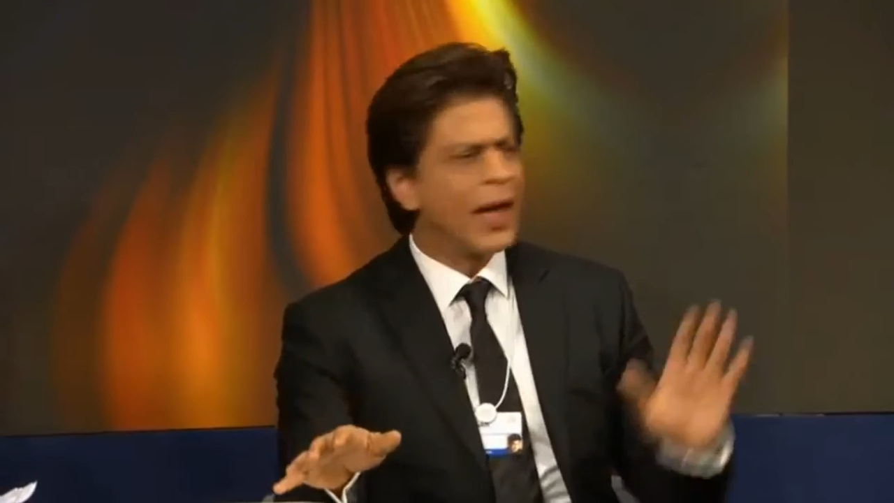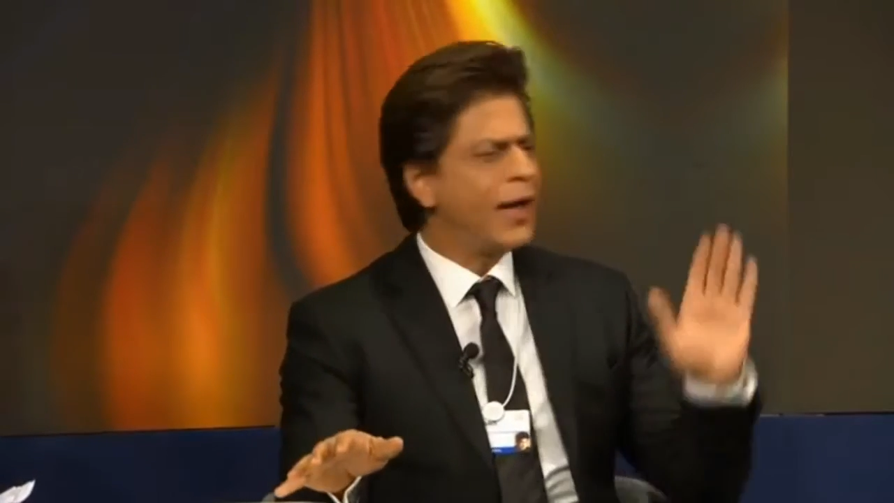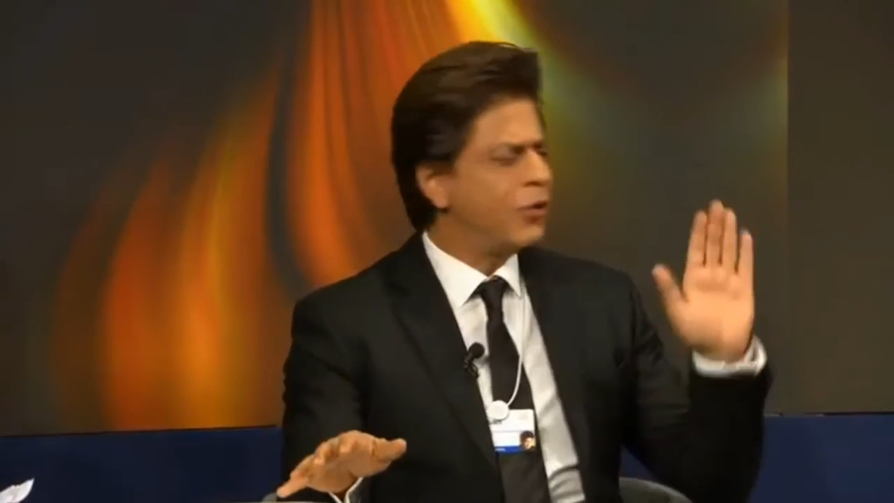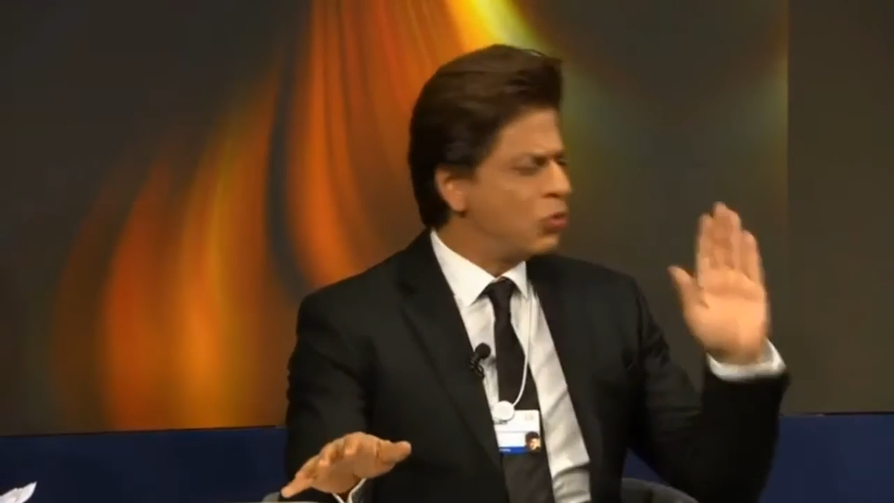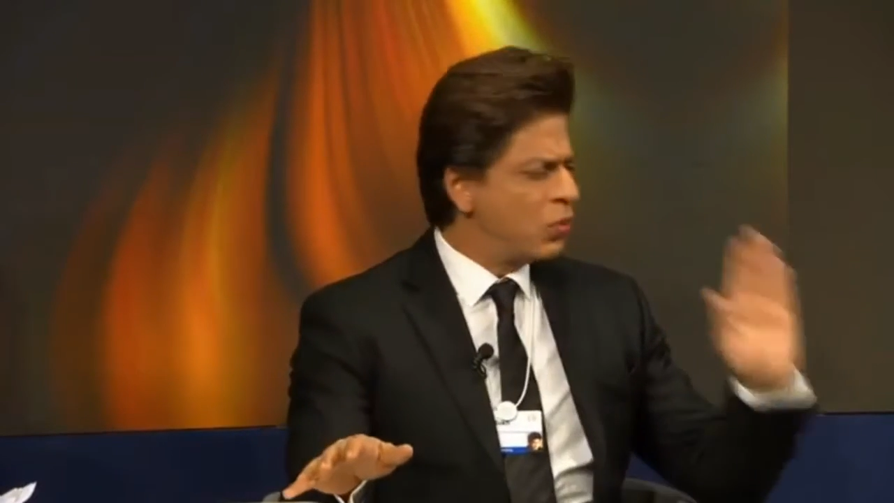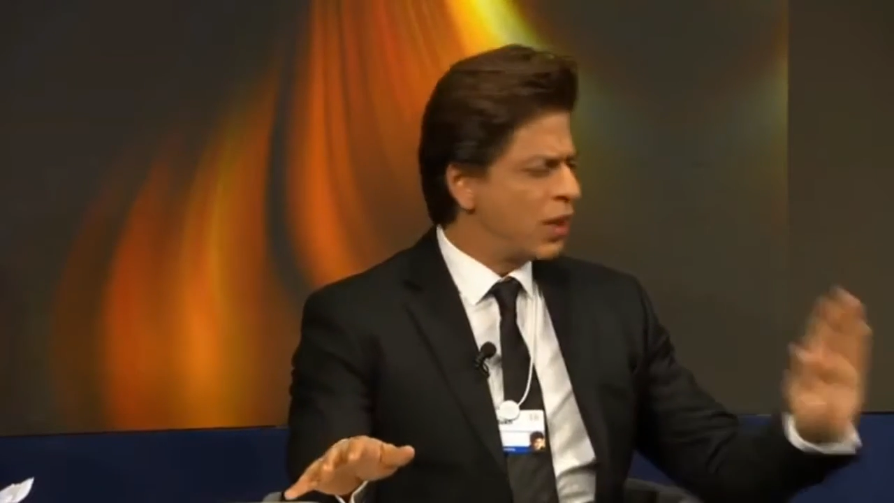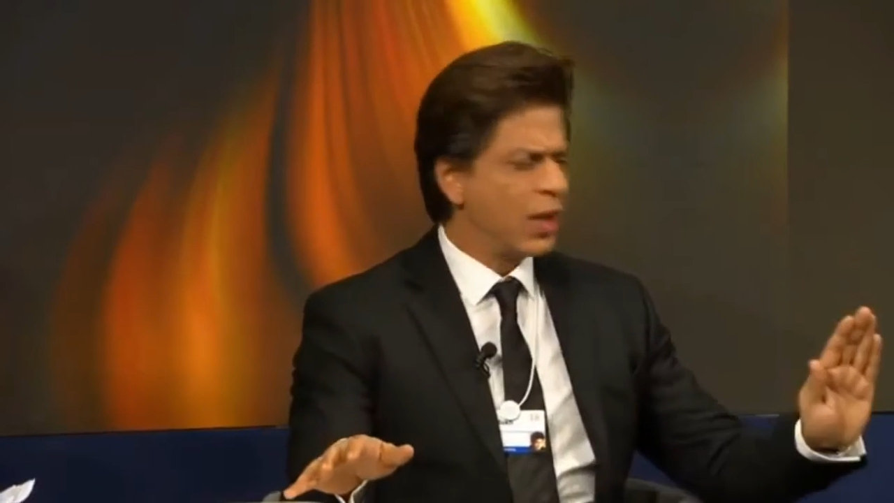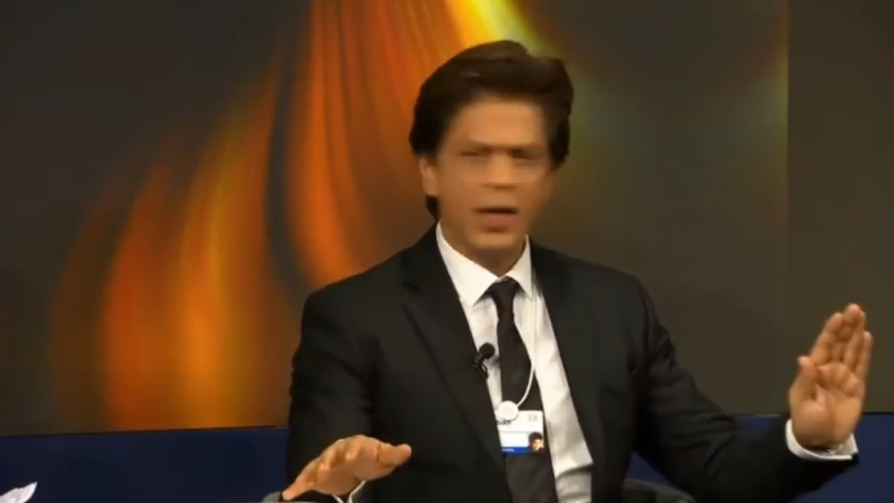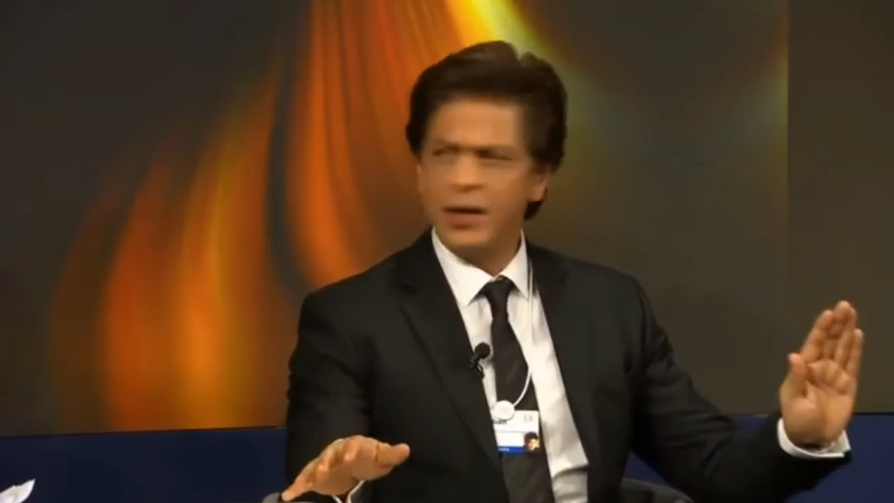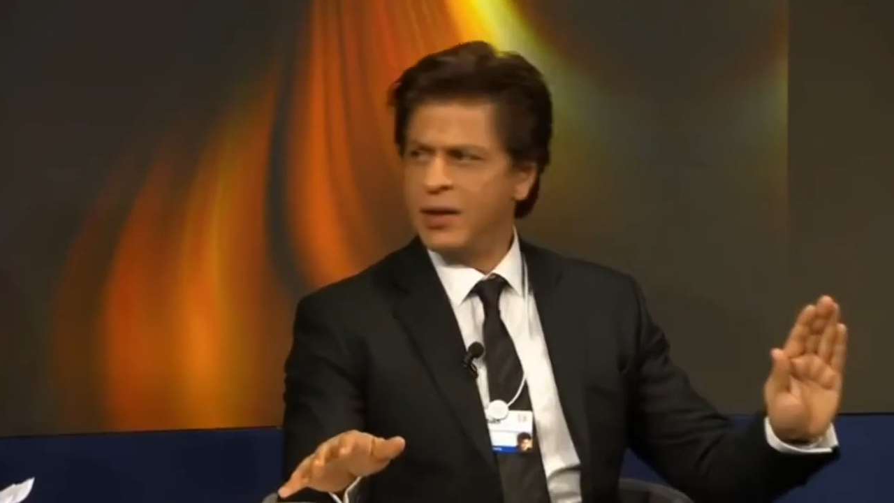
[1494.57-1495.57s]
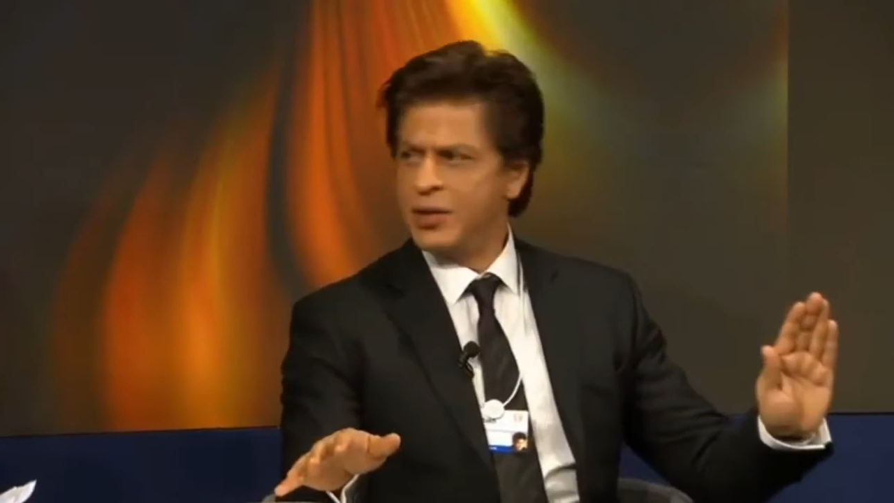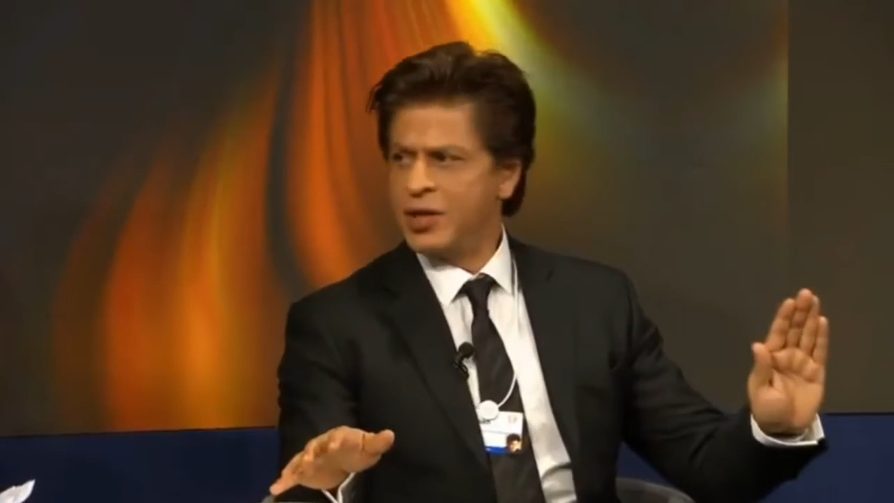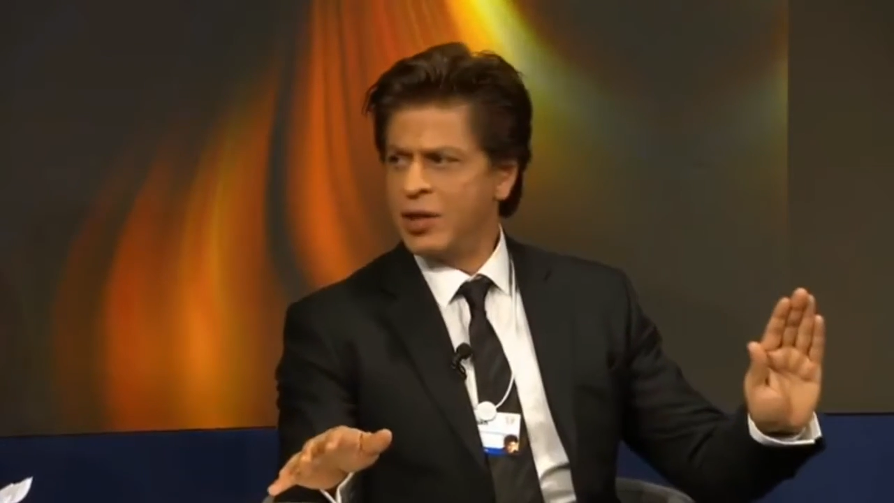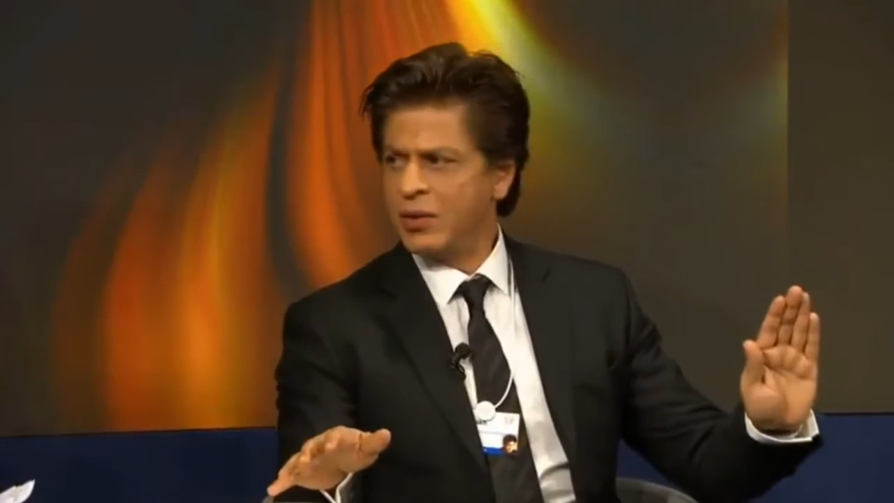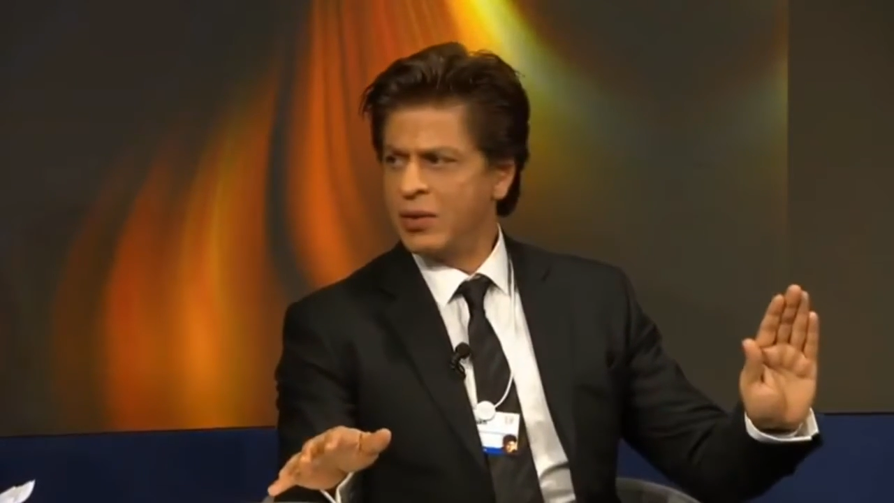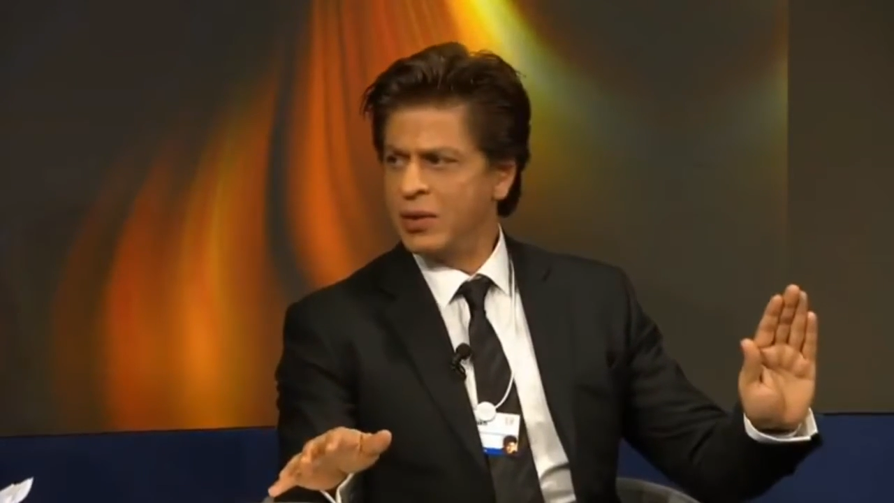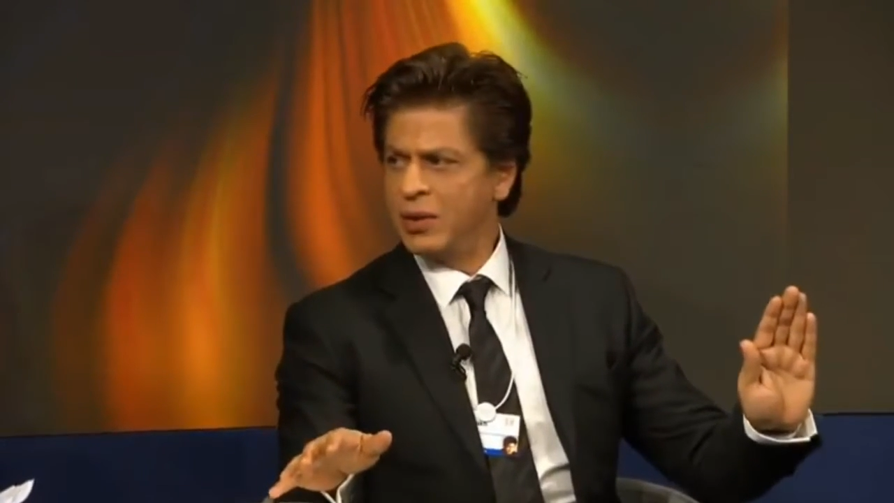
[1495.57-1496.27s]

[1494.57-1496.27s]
I do work harder than Sharukh.